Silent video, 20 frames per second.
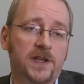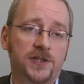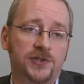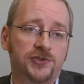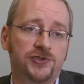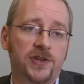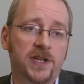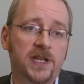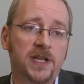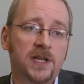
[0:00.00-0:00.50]
the
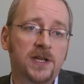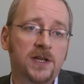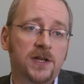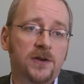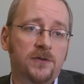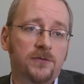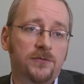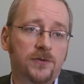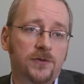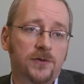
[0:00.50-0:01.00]
country
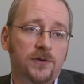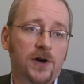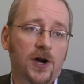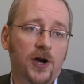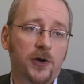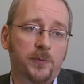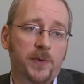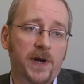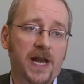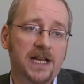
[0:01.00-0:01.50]
for
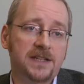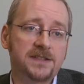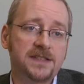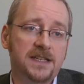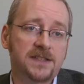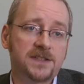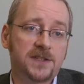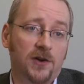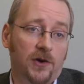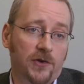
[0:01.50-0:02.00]
open
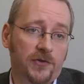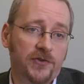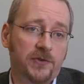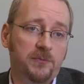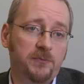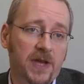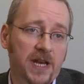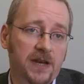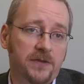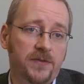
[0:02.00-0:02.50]
access costs
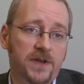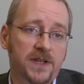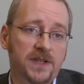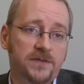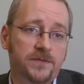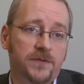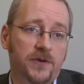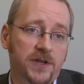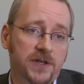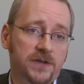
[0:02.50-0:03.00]
and
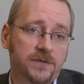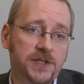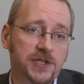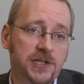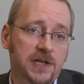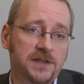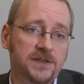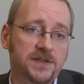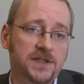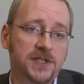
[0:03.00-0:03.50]
benefits for
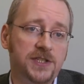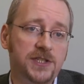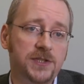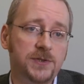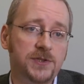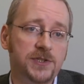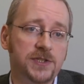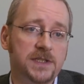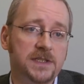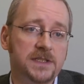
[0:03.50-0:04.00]
individual
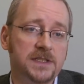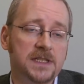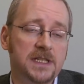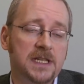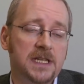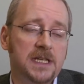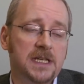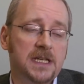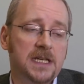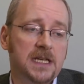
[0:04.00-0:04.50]
institutions.
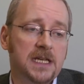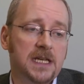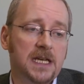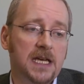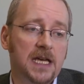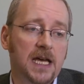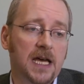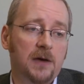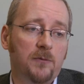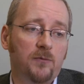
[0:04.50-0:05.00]

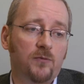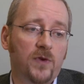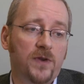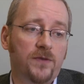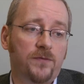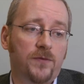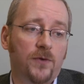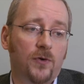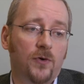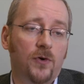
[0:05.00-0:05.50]

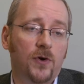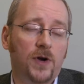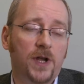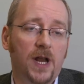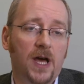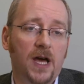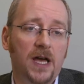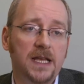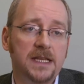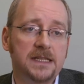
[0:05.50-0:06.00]
We've
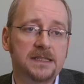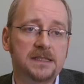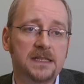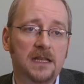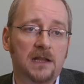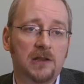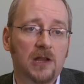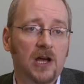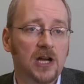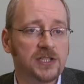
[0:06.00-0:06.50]
organised
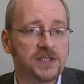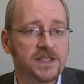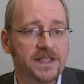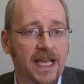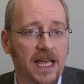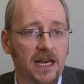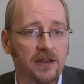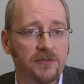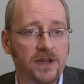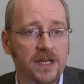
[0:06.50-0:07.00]
a
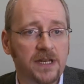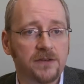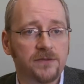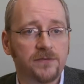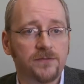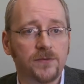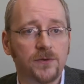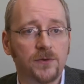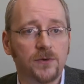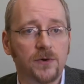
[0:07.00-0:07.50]
large-scale event
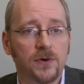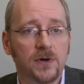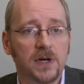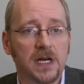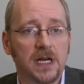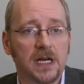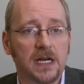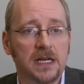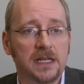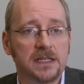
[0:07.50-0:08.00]
for
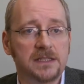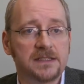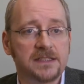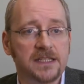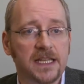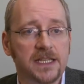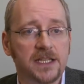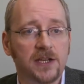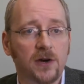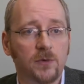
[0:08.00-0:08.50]

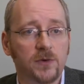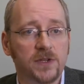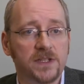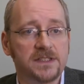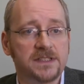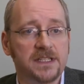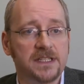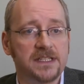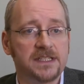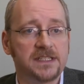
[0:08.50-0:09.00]

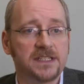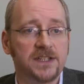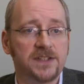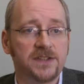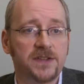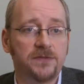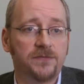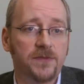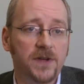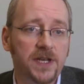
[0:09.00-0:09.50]
stakeholders to
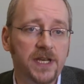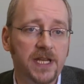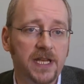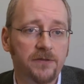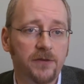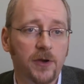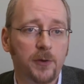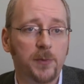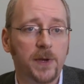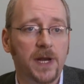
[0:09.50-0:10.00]
discuss the funding
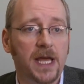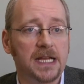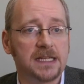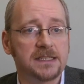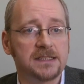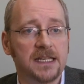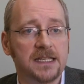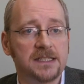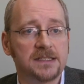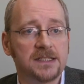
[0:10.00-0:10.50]
of open
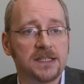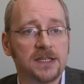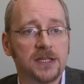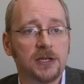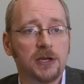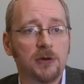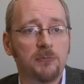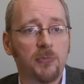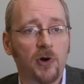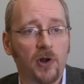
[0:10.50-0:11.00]
access
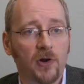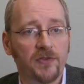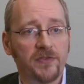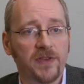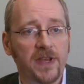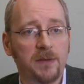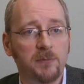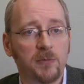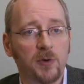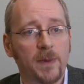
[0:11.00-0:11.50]

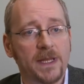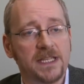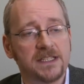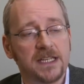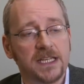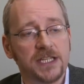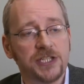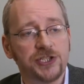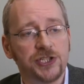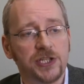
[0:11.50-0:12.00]
policy
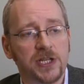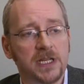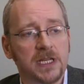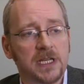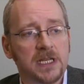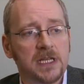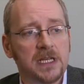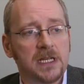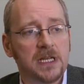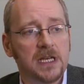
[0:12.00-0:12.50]
implementation.
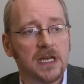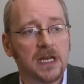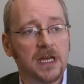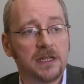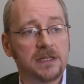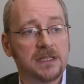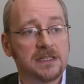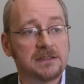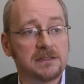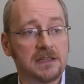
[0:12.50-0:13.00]

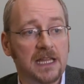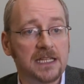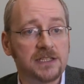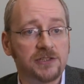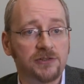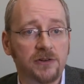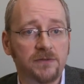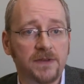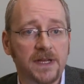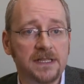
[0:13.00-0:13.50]
This
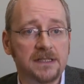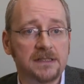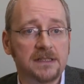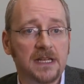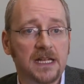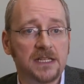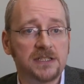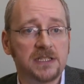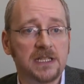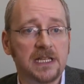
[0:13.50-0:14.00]
latter
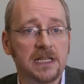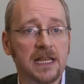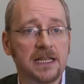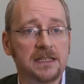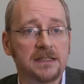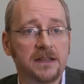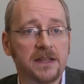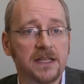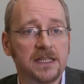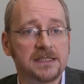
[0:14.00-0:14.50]
event actually
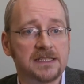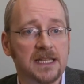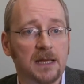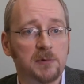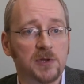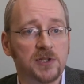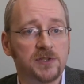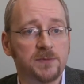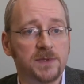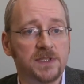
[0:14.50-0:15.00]
led to the
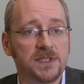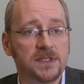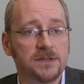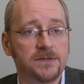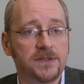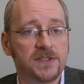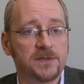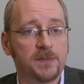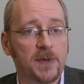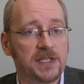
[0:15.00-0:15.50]
establishment
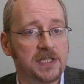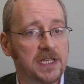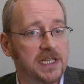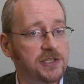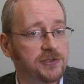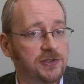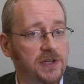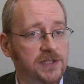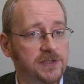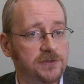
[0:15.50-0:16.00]
of a special
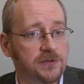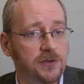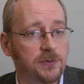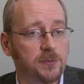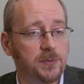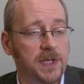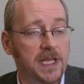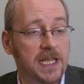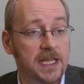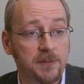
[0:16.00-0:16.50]
interest
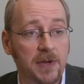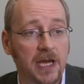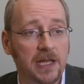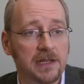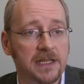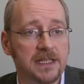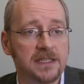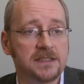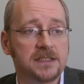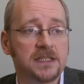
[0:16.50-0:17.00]
group email
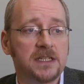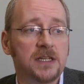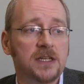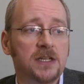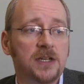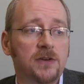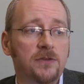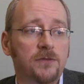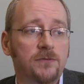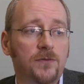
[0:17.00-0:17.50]
list
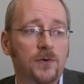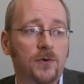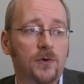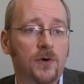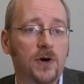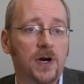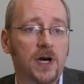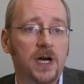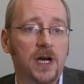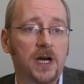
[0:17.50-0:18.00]

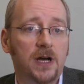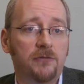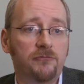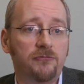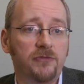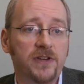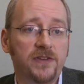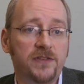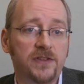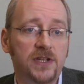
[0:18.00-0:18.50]
for
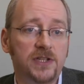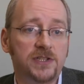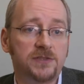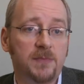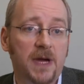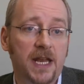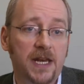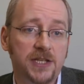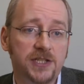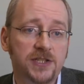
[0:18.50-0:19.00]
research
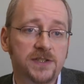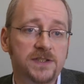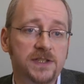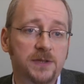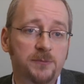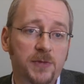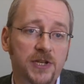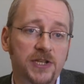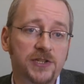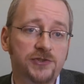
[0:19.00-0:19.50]
managers
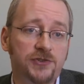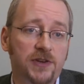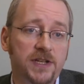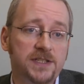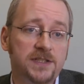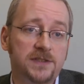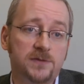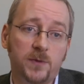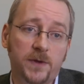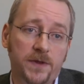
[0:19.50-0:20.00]
and
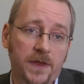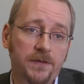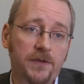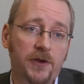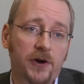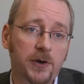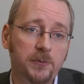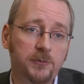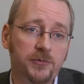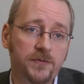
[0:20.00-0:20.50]
administrators within
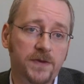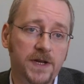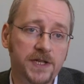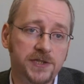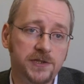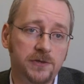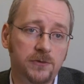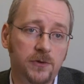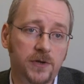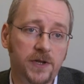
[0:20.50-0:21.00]
their own
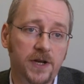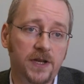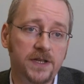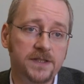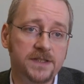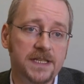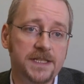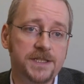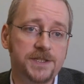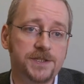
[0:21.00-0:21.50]
professional
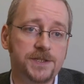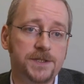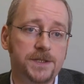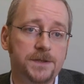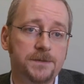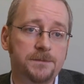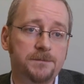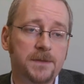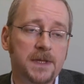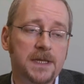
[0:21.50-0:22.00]
organisation.